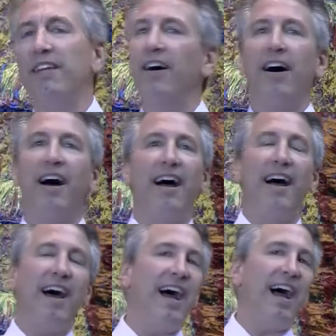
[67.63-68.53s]
Now,
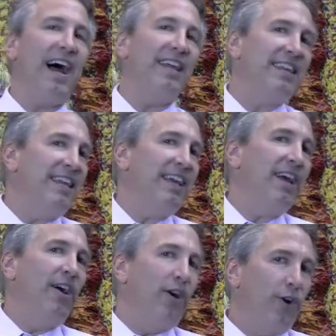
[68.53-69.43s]
I think
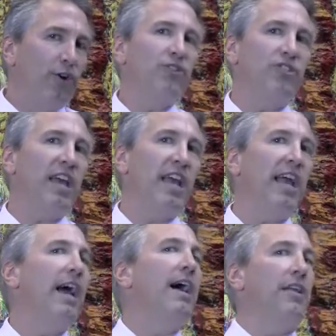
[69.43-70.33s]
her
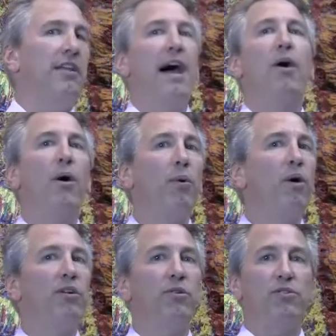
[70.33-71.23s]
saying, now I
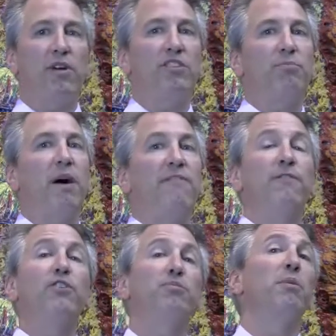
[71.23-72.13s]
want to address my
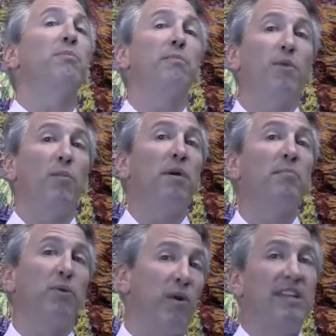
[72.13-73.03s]
First
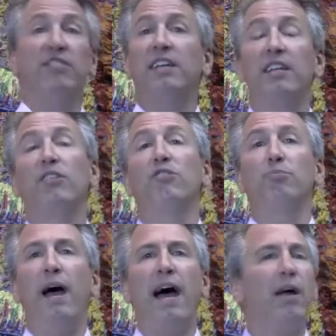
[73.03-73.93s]
Amendment rights and get those
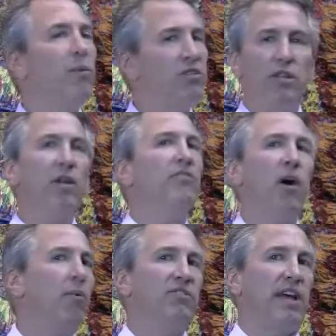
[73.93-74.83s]
back, well, she has
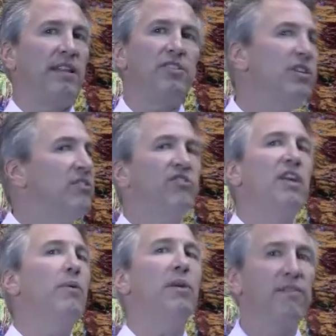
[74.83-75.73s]
always had that. She can
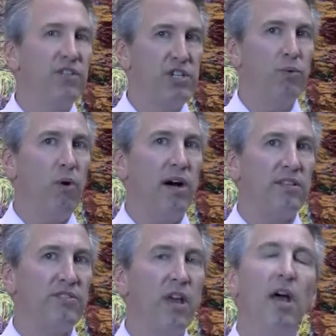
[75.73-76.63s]
say whatever she
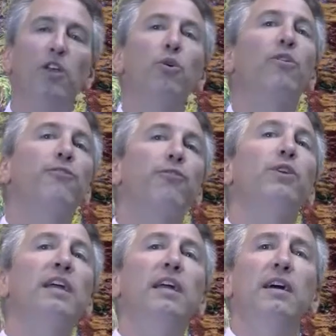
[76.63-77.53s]
wants. You are
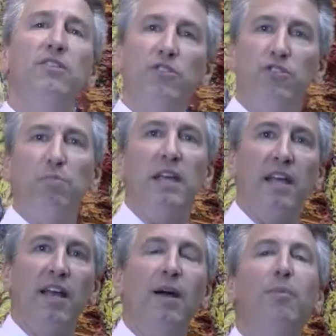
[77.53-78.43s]
free to
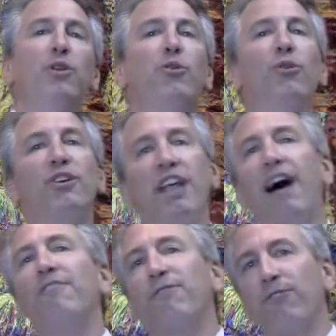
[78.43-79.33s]
speak, but you are
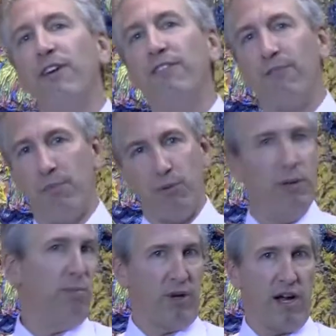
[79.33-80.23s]
not free from the
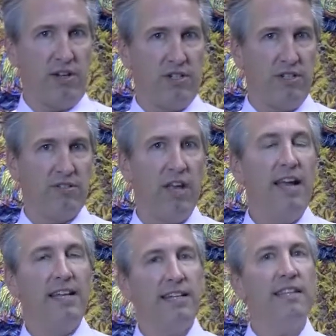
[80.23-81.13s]
repercussions.
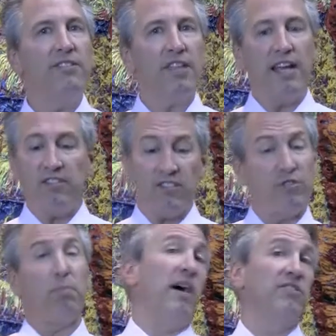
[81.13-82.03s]
And in this case, the
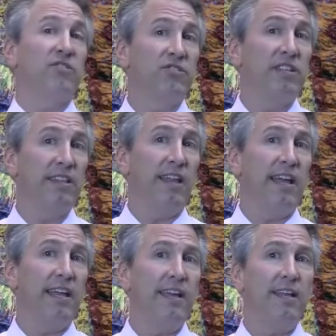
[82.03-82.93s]
sponsors didn't
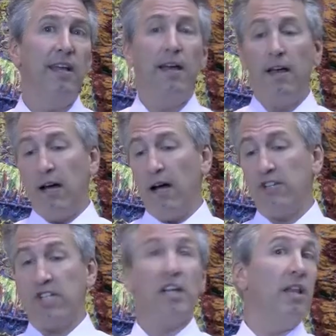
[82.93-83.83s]
like it.
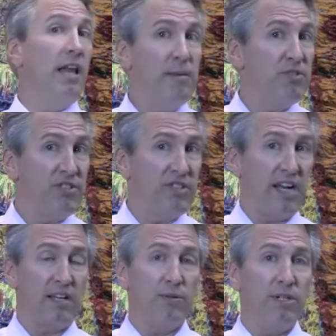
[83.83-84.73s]
She claims she's
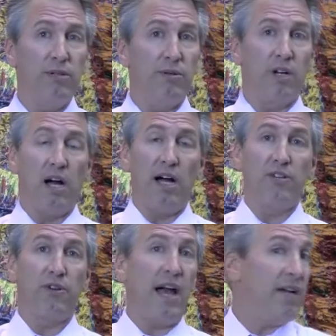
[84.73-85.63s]
not going to renew her
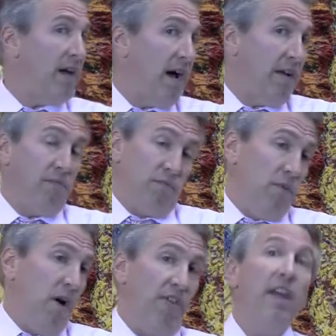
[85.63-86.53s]
contract.
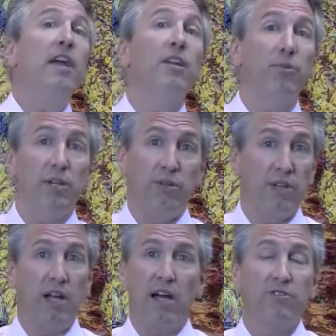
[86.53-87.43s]
Are they going to renew
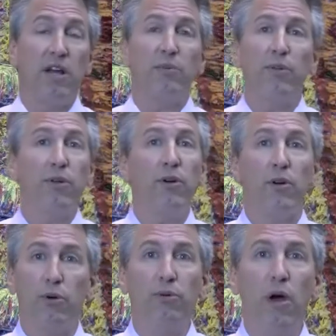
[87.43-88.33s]
the contract with
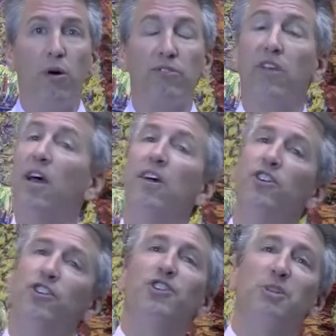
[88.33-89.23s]
her? Who knows?
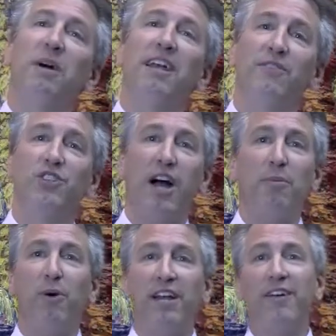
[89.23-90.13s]
Sure, she might have a
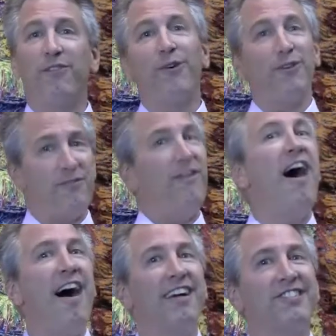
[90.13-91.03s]
job waiting for her at
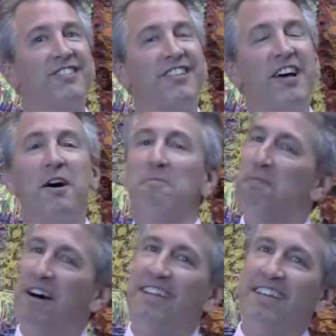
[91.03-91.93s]
Fox,
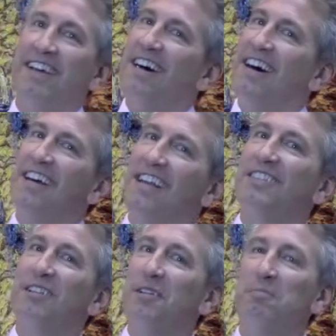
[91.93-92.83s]
but
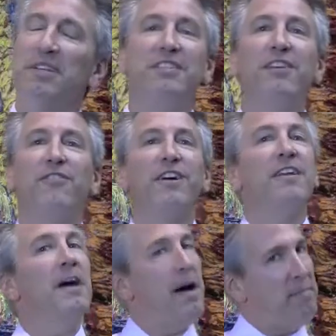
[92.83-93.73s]
that's a little bit
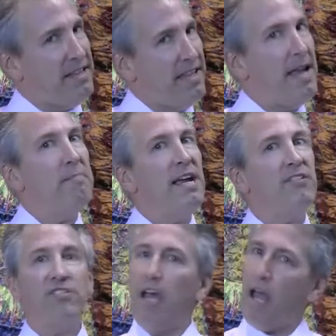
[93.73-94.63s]
different. I mean, they may
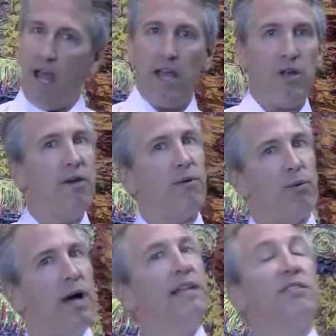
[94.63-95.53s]
say, hey, you have a
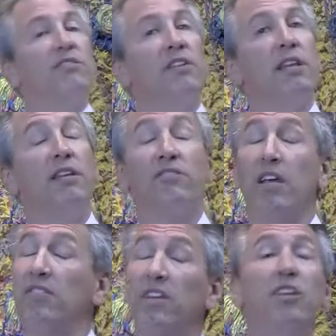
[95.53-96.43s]
right to say these
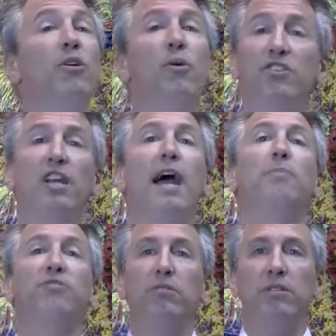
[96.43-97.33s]
things. And you know what? She
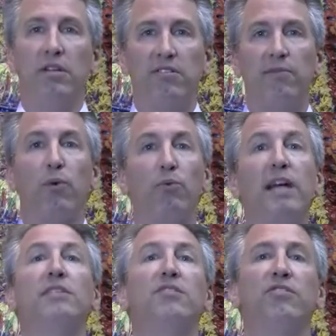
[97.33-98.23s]
absolutely does have a
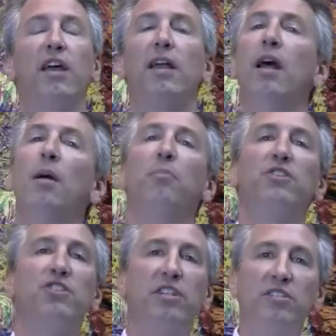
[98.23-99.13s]
right to say it,
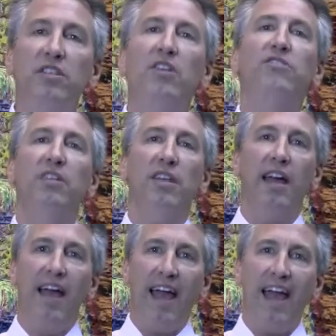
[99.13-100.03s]
but she doesn't
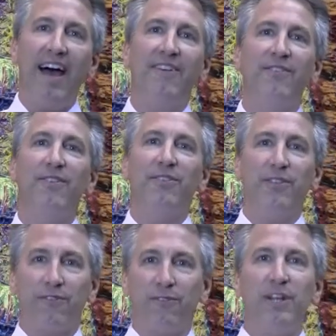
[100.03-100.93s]
have
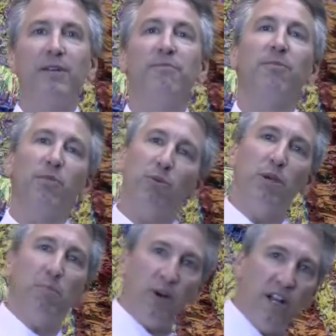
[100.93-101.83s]
the freedom from the
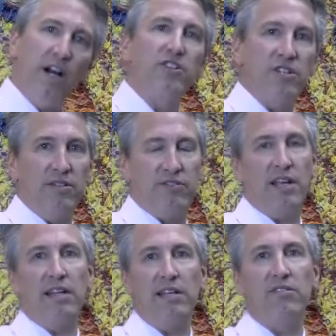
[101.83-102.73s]
repercussion of
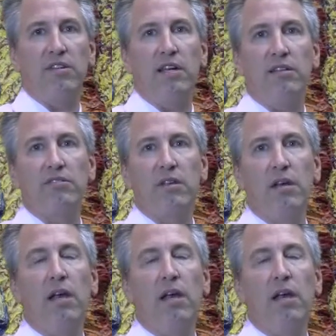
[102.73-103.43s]
saying these things.